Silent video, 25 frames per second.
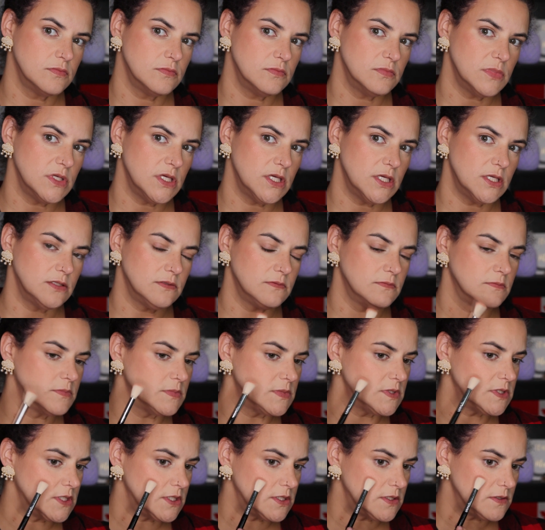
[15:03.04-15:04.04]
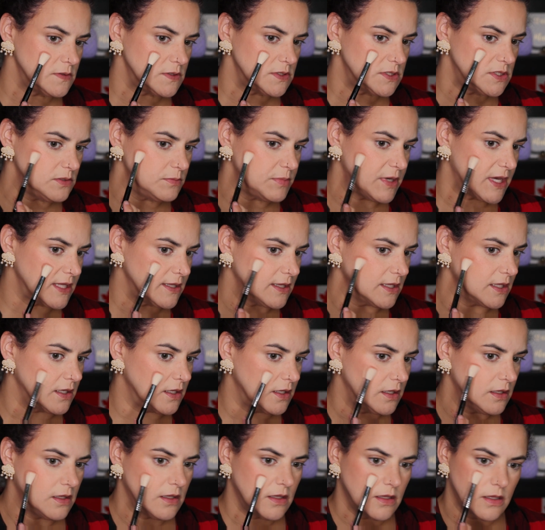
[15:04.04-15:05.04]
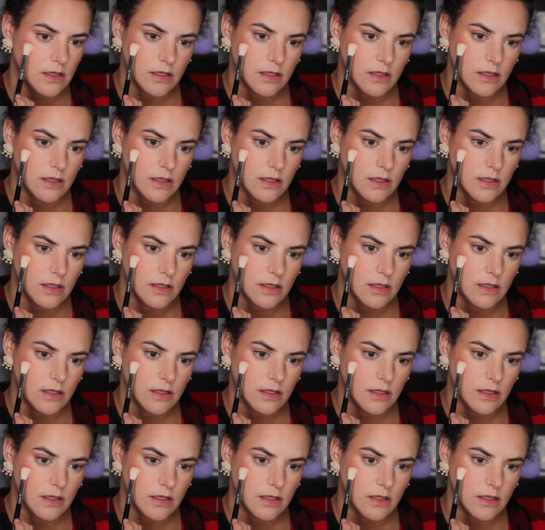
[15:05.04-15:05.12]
hmm, it's not doing too badly.